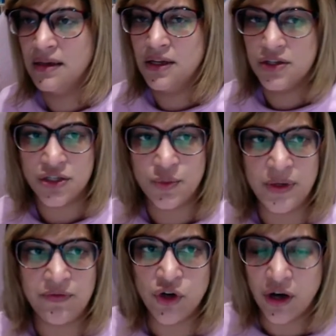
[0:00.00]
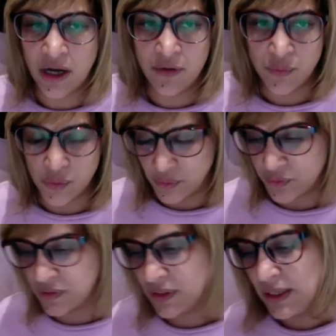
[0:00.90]
So we've got our
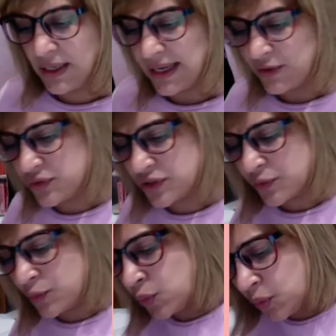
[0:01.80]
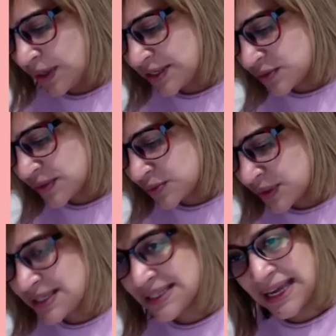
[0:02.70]
rules. And also always, always,
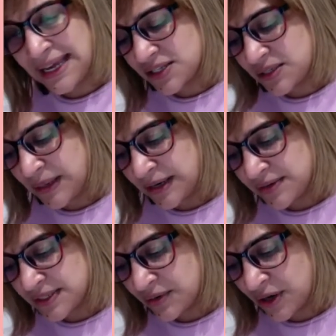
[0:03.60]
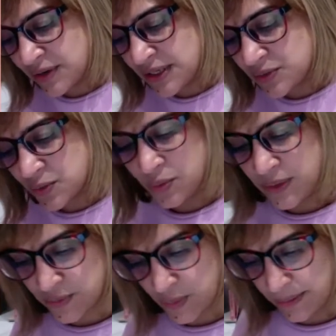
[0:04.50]
always, x to the power of 0 is
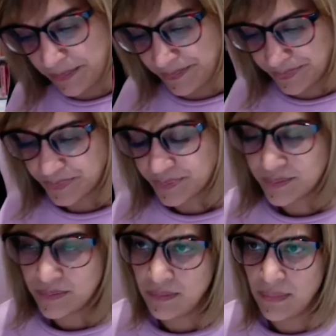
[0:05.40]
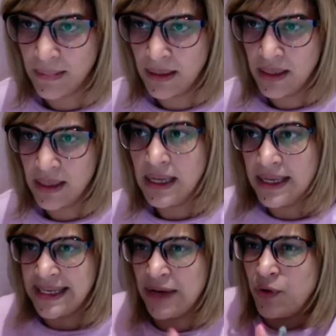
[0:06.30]
always 1.
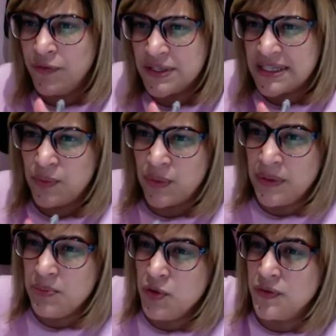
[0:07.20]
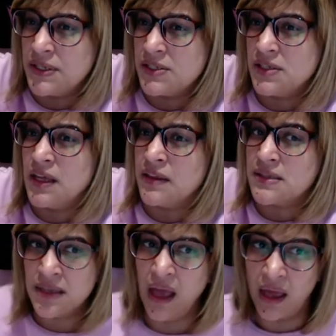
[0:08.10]
Now, obviously, when we move things to the other
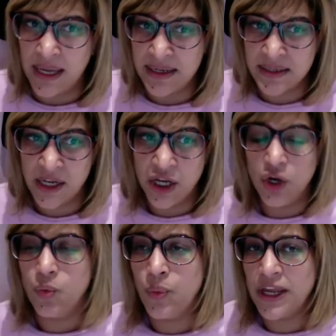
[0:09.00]
side, we're